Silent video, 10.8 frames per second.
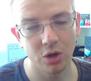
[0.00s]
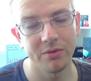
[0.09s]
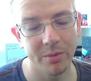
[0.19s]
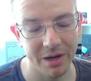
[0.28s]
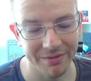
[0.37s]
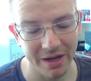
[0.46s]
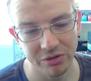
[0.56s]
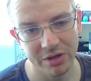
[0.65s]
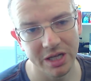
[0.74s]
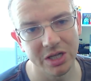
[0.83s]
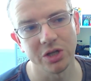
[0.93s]
of the
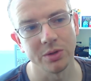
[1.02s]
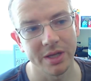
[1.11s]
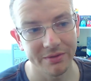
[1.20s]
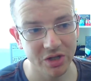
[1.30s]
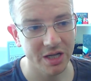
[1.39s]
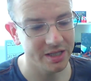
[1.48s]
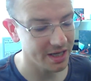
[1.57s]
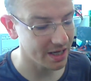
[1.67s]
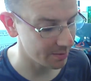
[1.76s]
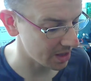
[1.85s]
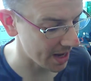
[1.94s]
manufacturing issues. They've just
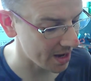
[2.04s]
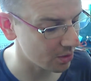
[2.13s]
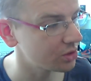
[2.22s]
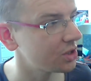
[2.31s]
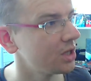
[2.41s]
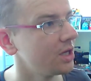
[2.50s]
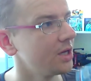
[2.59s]
sent me out